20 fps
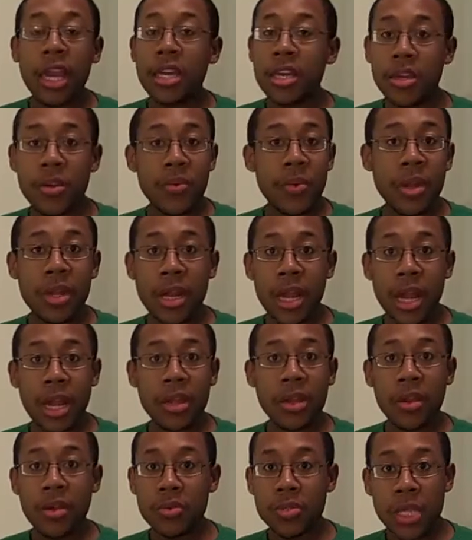You are
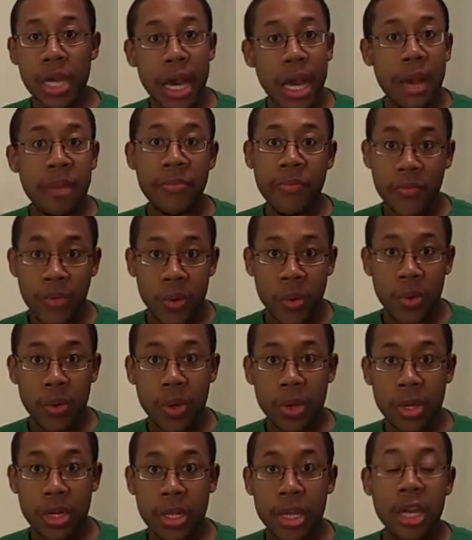not no Tom
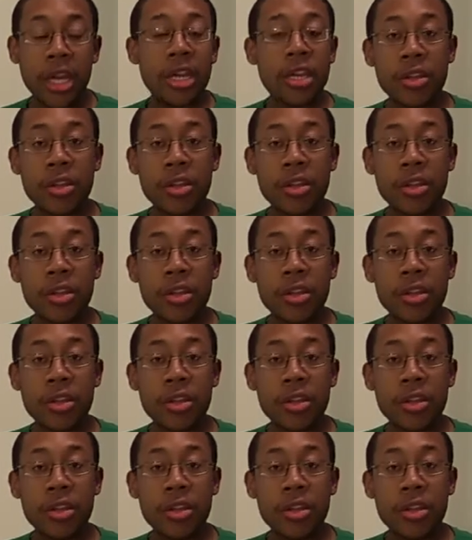Ford.